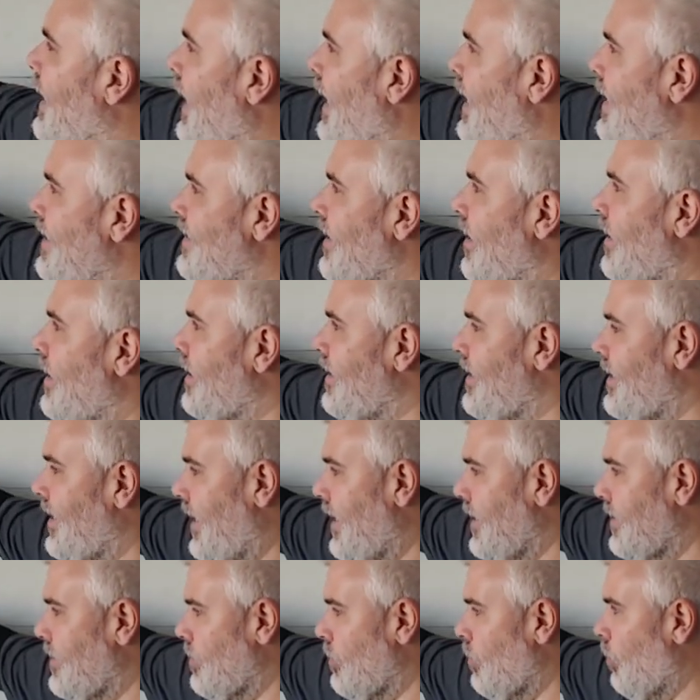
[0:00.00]
get is either
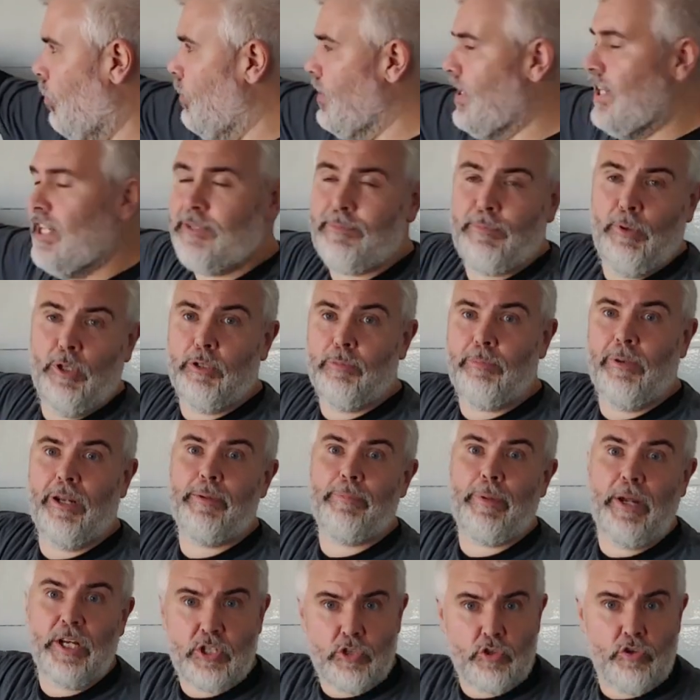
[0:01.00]
this or this
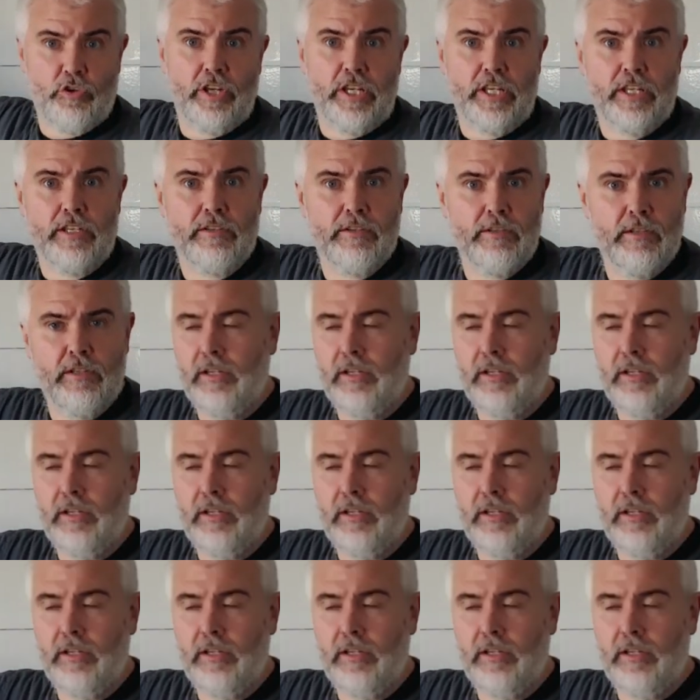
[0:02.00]
multiplied by three.